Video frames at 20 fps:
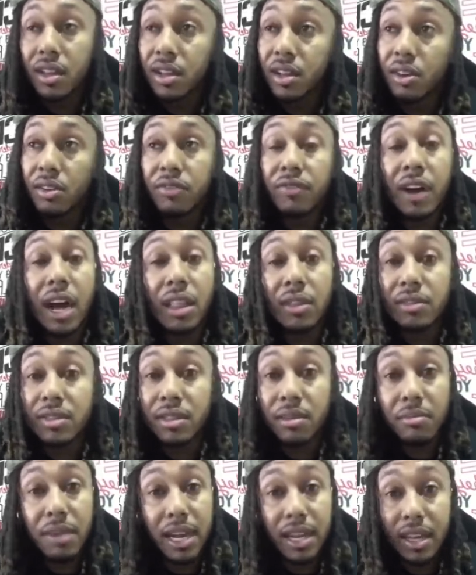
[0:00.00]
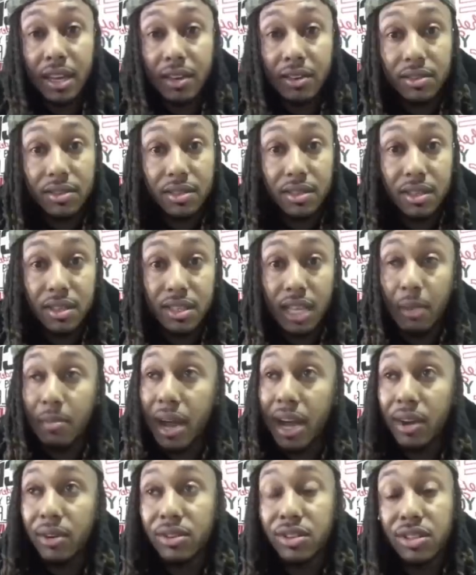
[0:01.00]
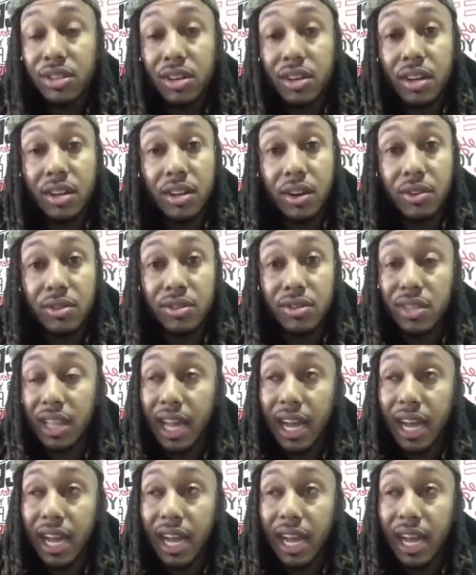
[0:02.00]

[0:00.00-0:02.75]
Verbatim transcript: go follow somebody else, because I'm not going to sugarcoat you.